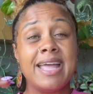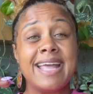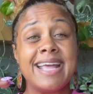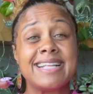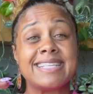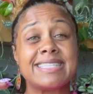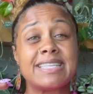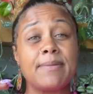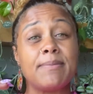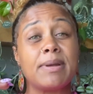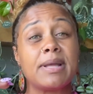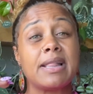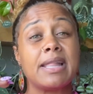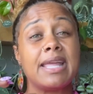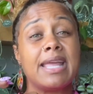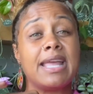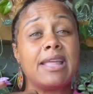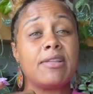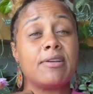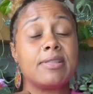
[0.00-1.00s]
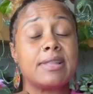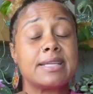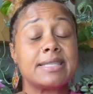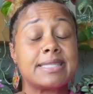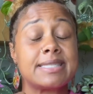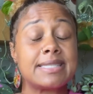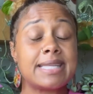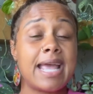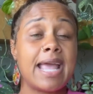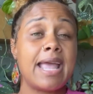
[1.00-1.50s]
It's typically either the
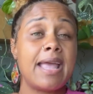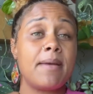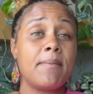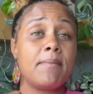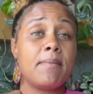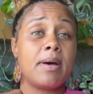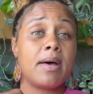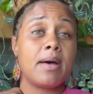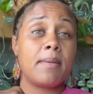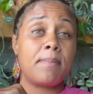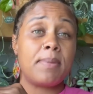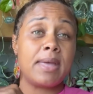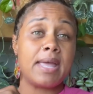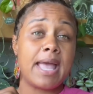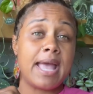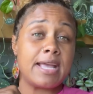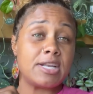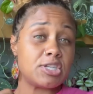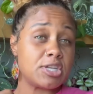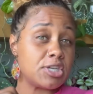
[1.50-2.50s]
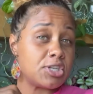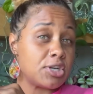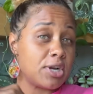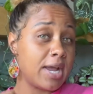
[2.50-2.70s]
same pH as your